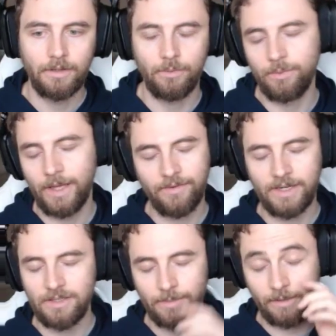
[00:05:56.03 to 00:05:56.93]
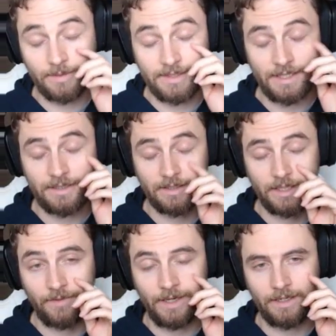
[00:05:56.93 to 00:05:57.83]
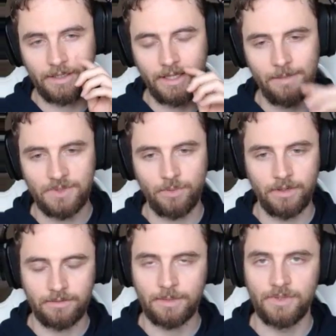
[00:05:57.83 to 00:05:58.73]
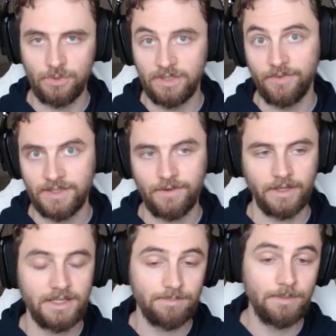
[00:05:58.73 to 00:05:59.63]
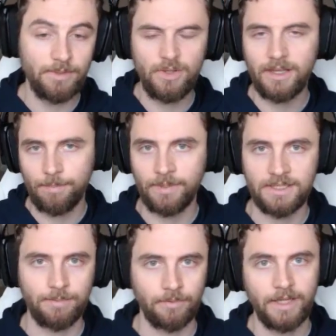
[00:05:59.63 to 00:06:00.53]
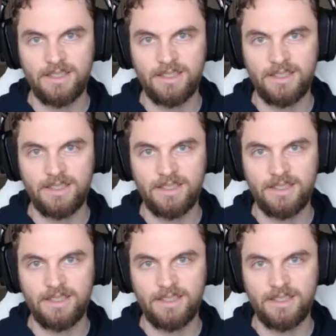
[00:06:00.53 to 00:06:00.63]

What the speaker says: Well, we haven't actually been able to test that because I haven't had any games where someone's used a defensive fire against me, but you get the principle, right?